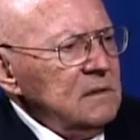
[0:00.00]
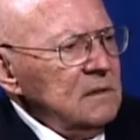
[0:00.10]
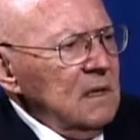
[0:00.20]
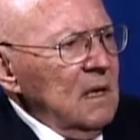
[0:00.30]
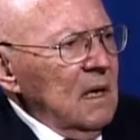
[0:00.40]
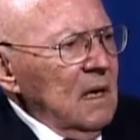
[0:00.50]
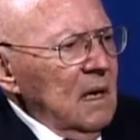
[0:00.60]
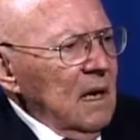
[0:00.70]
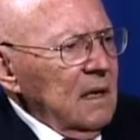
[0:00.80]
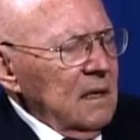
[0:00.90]

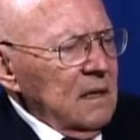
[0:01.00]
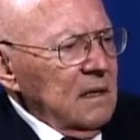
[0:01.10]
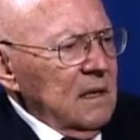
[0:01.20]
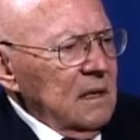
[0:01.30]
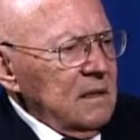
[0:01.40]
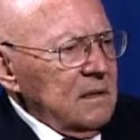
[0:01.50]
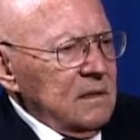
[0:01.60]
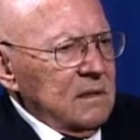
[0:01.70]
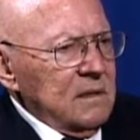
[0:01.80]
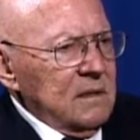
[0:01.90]
and as
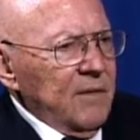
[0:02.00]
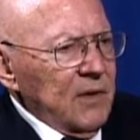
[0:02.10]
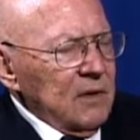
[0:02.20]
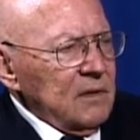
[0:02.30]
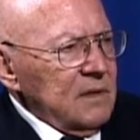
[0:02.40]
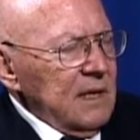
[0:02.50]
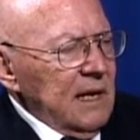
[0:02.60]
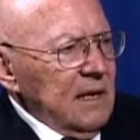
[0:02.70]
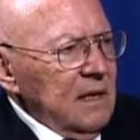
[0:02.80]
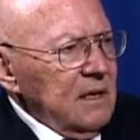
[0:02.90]
difficult as
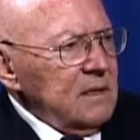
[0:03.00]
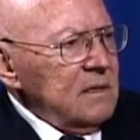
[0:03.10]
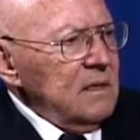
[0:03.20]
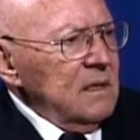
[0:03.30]
that is,